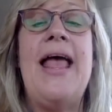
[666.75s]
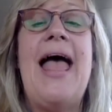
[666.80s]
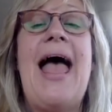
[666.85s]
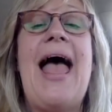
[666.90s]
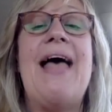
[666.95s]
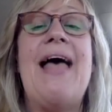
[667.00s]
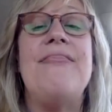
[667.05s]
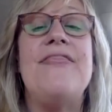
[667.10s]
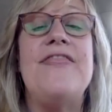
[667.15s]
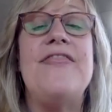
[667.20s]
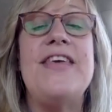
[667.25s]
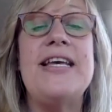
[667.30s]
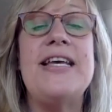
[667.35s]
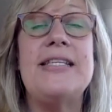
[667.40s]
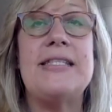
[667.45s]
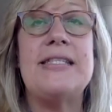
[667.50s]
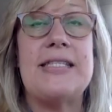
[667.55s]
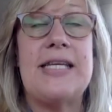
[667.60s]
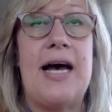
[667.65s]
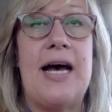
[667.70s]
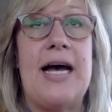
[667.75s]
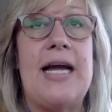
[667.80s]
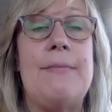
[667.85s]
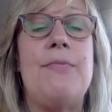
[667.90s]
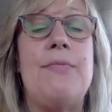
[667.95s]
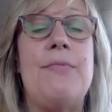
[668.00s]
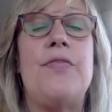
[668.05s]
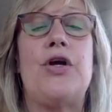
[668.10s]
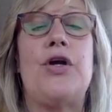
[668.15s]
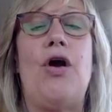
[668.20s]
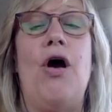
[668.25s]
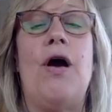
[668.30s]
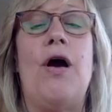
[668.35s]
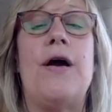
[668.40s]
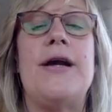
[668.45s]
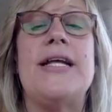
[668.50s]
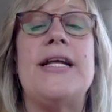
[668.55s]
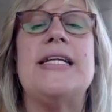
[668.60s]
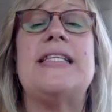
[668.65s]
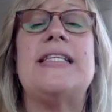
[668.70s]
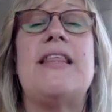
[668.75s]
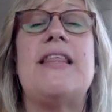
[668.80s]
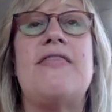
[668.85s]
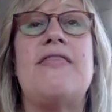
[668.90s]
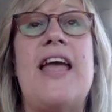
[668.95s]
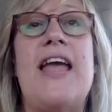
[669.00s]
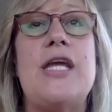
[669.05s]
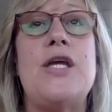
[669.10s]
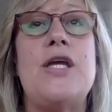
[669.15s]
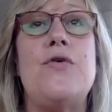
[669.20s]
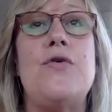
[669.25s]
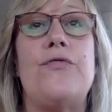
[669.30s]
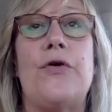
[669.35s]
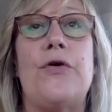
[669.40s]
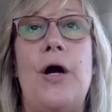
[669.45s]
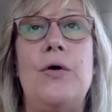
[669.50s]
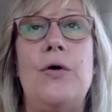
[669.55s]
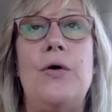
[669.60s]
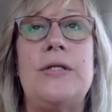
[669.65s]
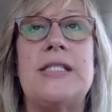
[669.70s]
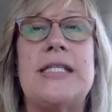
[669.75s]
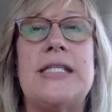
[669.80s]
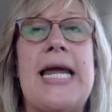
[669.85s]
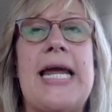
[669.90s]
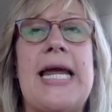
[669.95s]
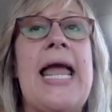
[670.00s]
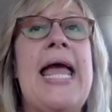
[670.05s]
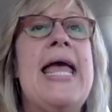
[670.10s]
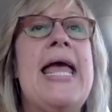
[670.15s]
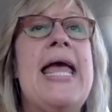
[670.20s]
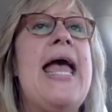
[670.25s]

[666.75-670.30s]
And this time, the card is a thank you for hosting.